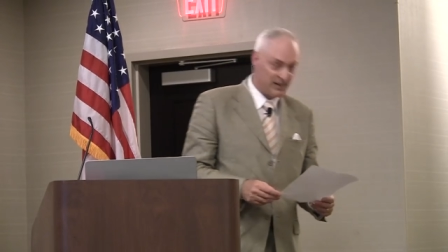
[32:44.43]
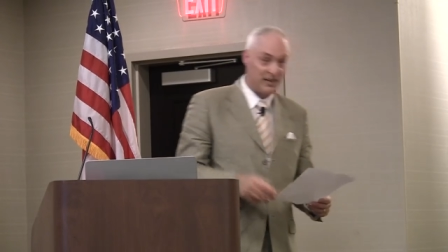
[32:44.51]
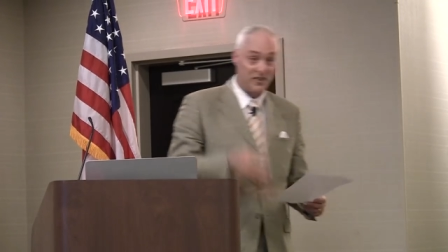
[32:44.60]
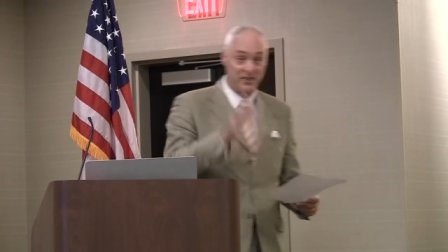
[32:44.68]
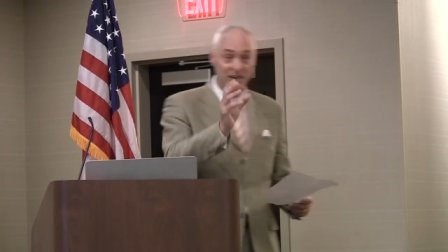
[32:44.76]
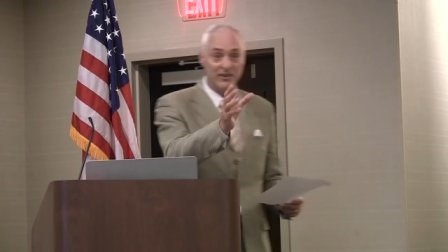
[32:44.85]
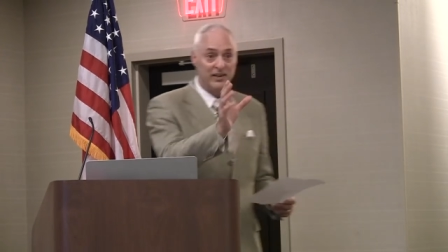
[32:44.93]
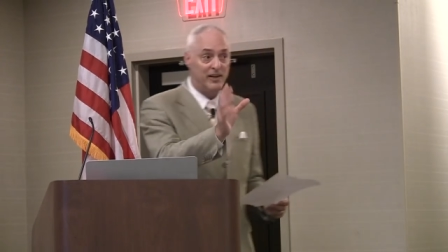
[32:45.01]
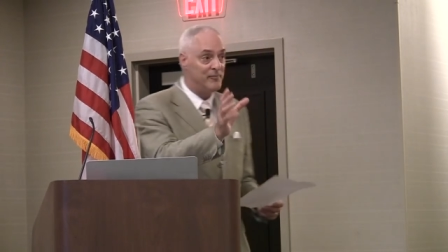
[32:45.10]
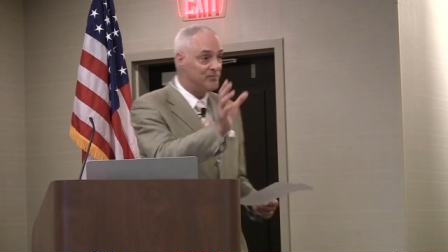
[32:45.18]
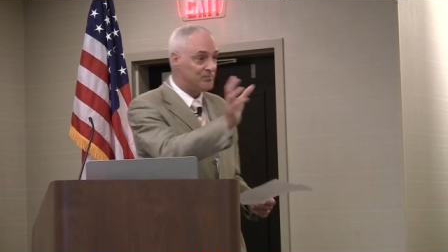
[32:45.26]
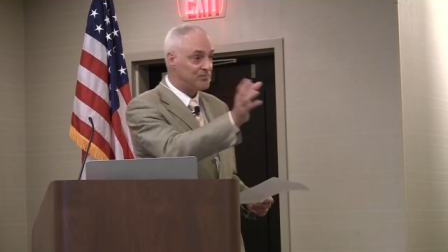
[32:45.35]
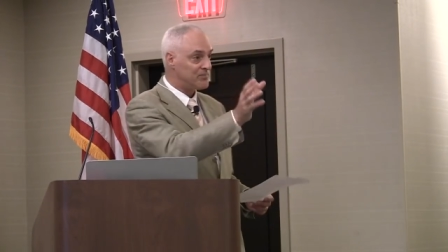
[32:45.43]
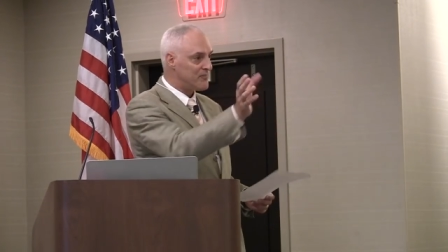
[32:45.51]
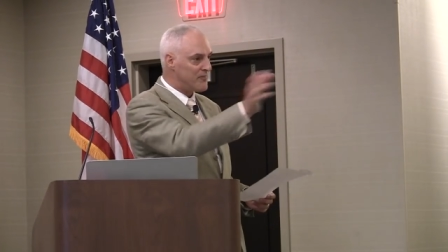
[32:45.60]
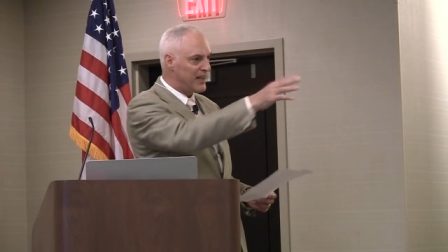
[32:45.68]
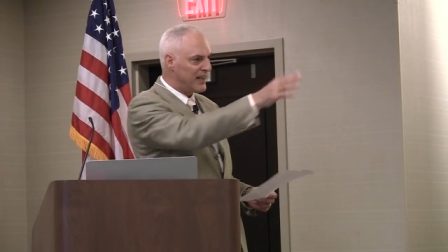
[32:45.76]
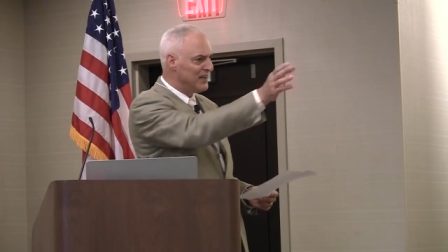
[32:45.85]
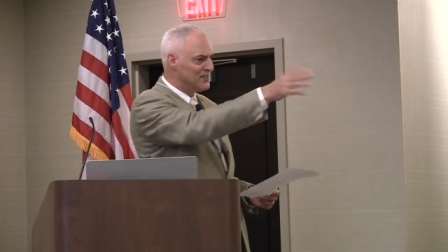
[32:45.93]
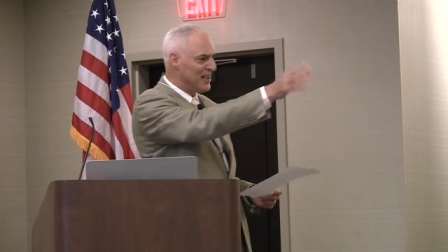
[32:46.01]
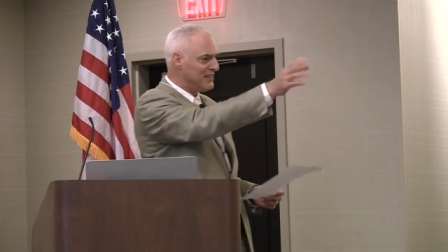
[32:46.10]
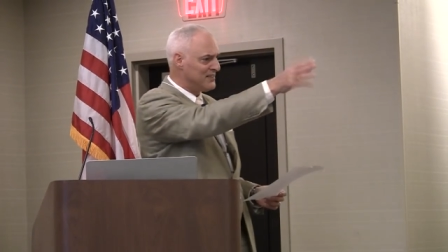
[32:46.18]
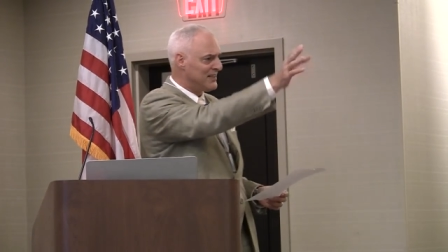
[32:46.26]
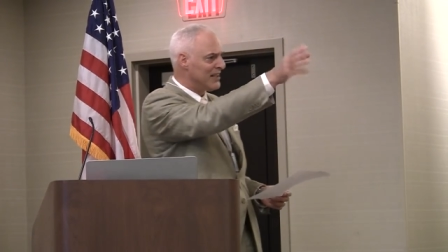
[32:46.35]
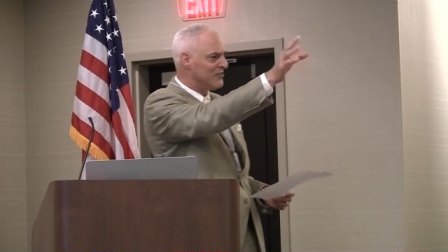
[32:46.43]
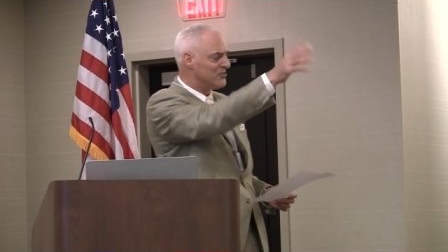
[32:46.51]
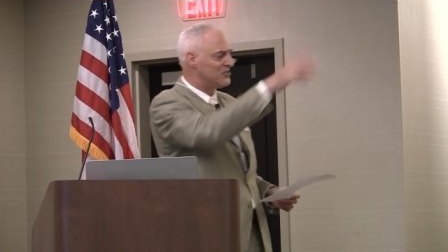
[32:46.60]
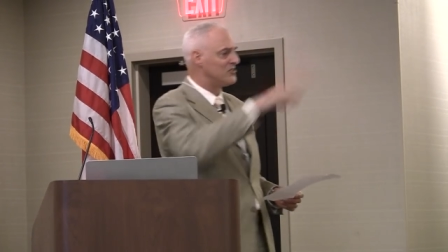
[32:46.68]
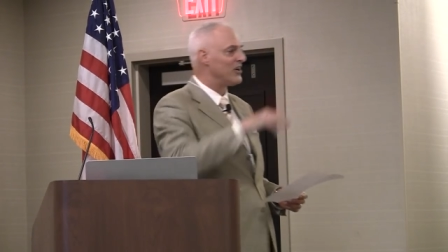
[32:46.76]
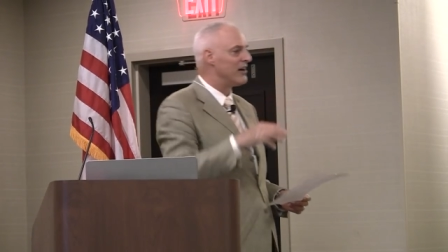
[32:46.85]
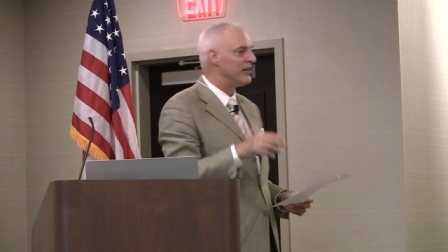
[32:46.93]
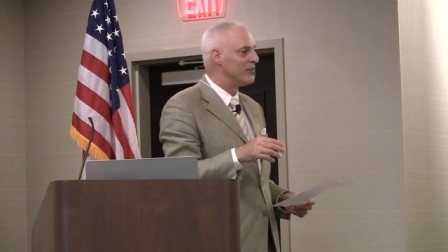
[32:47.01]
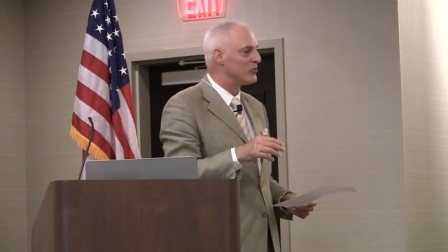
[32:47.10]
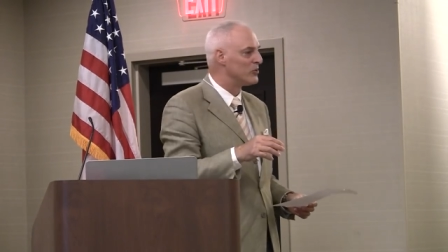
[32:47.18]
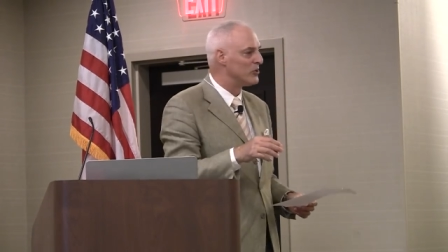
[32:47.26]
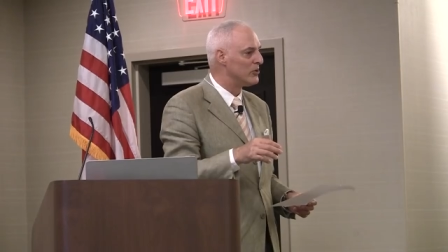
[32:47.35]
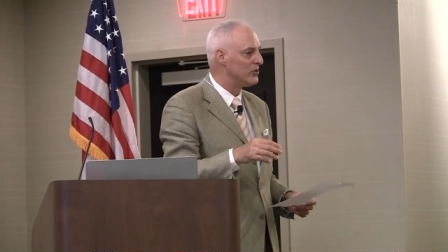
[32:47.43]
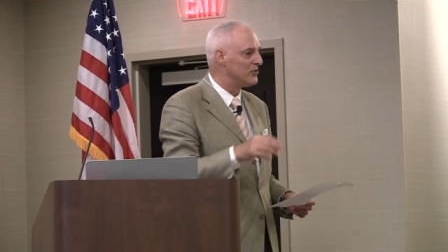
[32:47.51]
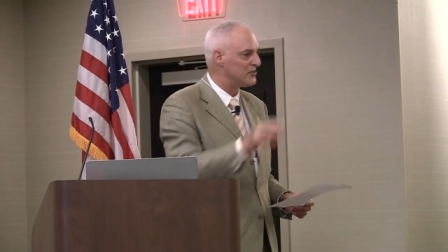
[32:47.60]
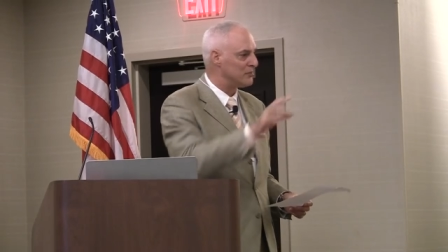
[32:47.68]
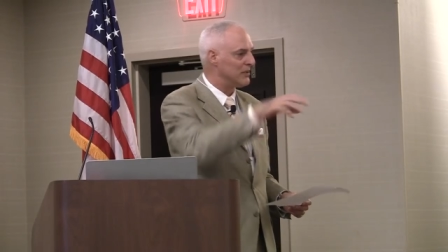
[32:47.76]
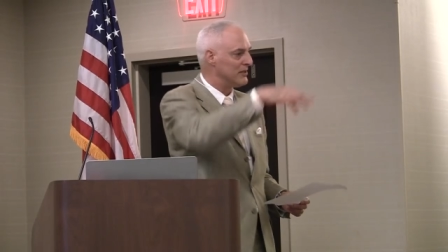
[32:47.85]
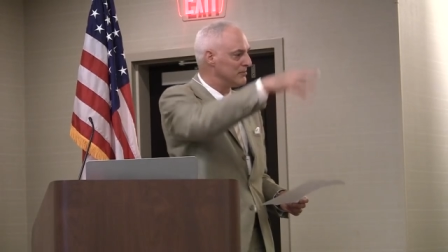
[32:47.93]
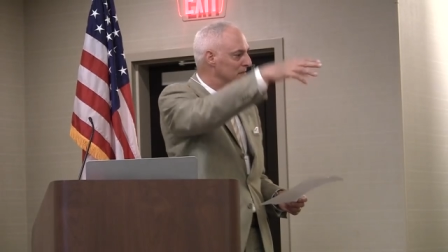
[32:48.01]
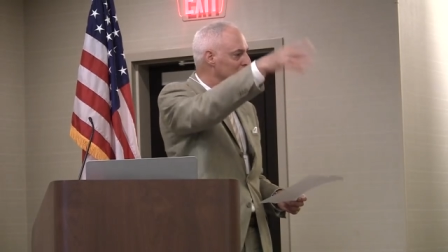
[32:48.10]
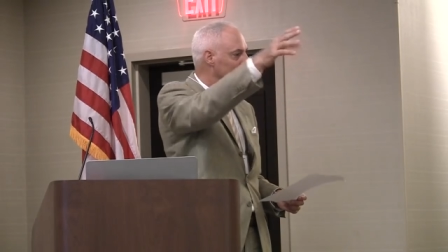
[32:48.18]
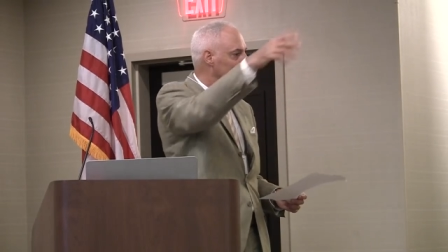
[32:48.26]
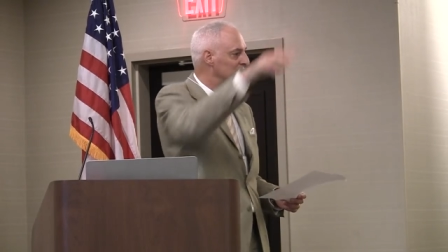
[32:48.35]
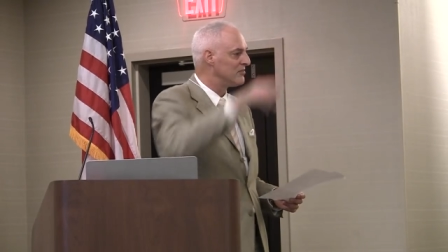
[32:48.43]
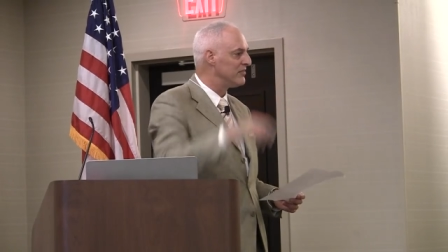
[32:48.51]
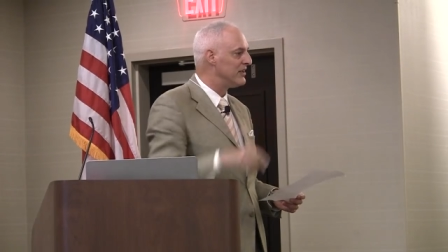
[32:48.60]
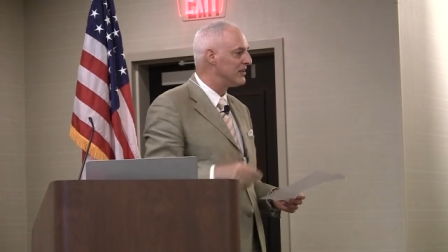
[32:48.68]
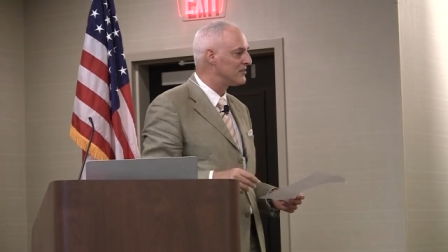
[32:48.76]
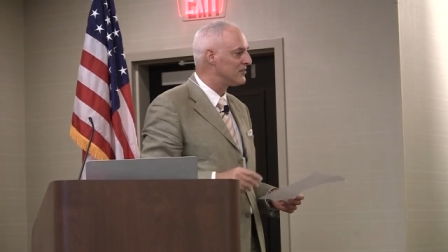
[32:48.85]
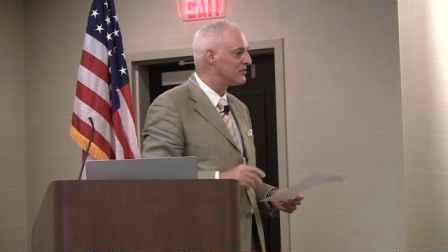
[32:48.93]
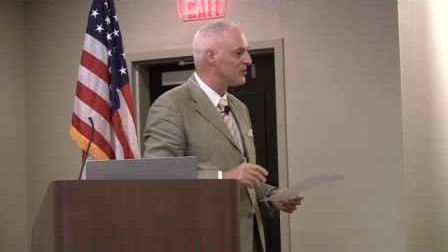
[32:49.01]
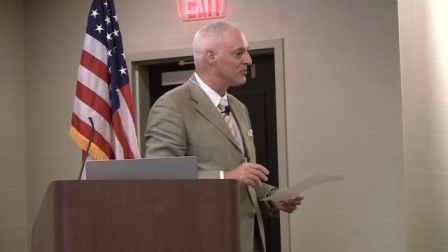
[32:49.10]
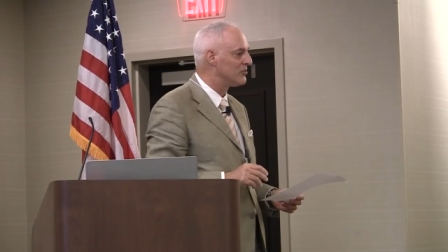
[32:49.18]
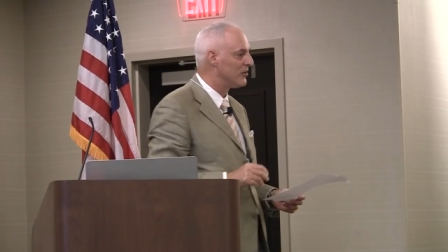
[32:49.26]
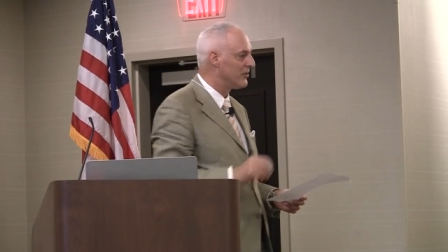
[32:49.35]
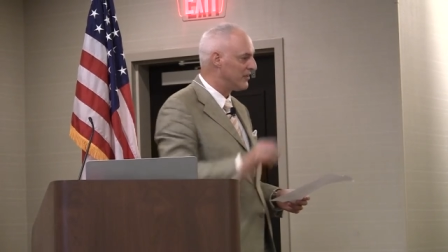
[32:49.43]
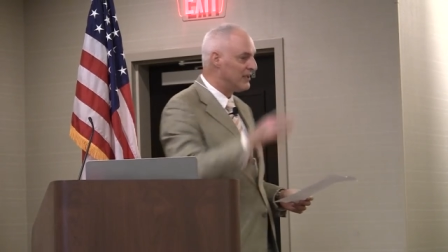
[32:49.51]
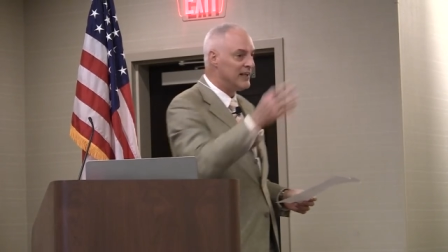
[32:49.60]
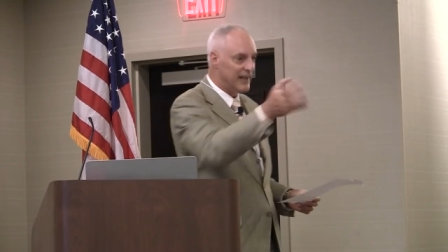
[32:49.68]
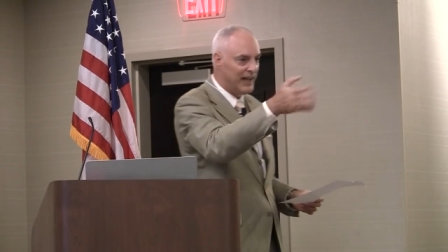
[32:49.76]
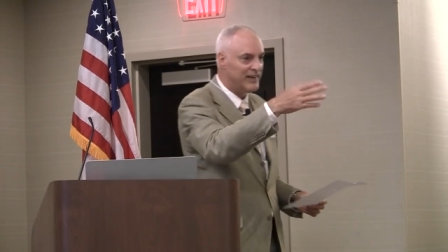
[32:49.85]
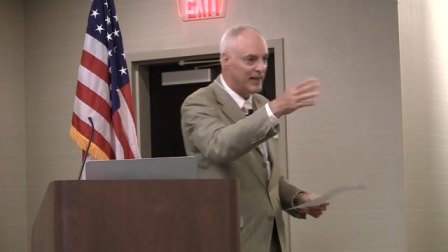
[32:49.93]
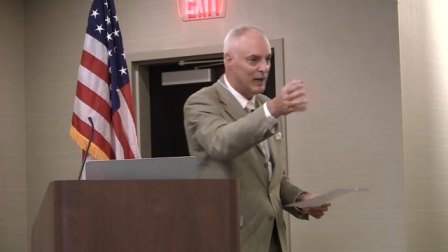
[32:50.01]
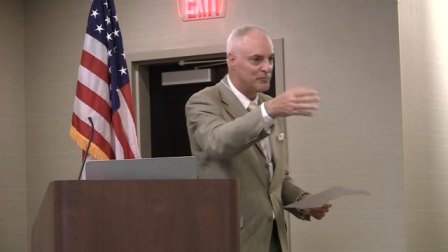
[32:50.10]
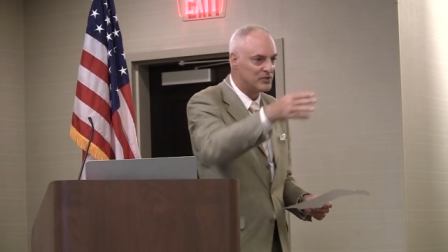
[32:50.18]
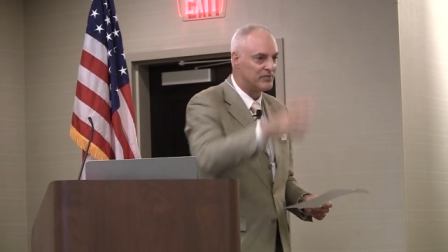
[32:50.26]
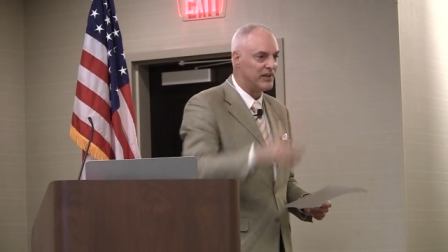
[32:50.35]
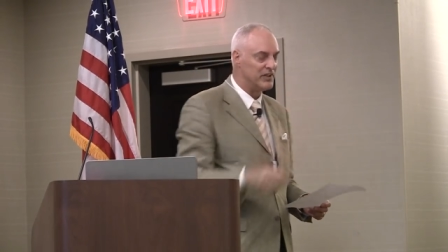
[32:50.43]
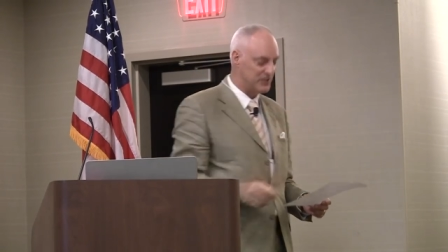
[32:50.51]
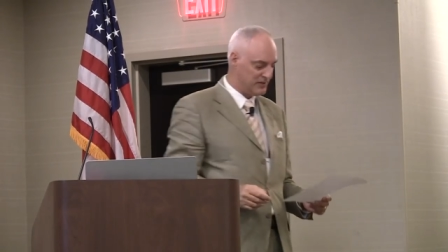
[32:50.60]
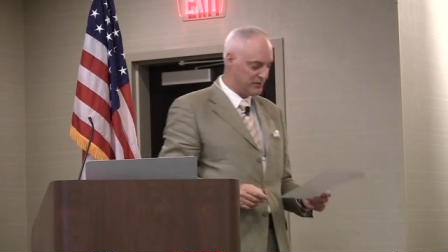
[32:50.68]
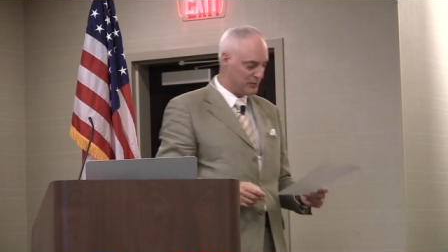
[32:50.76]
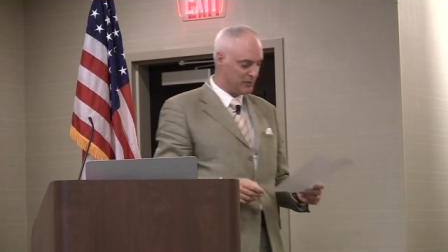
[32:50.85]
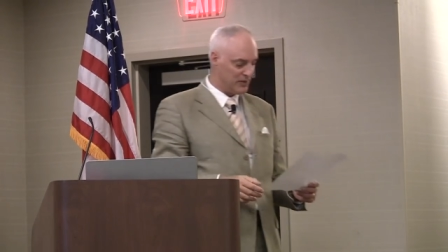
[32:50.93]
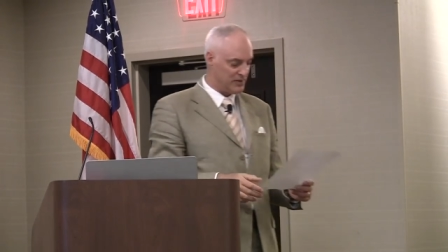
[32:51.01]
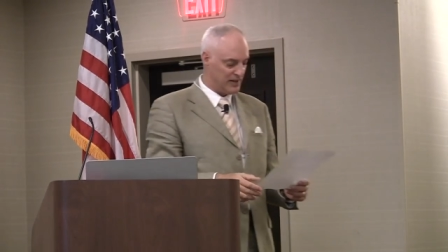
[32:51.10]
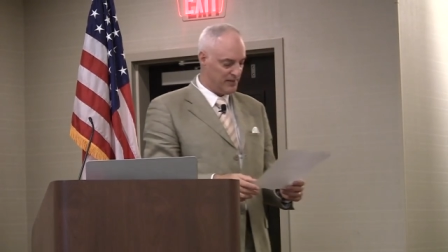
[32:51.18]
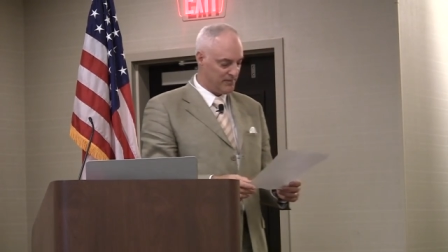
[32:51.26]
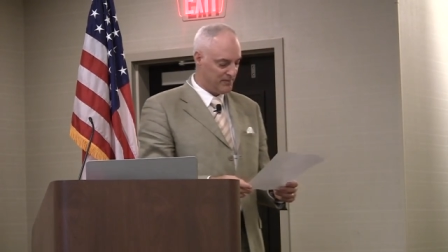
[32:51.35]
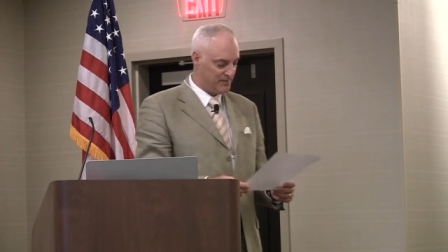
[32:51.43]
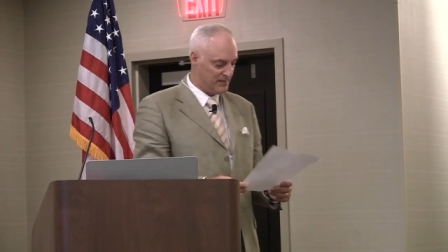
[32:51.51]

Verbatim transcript: The theory is that set of starry rules about Mars and Venus and so forth, and the observation of your birth date.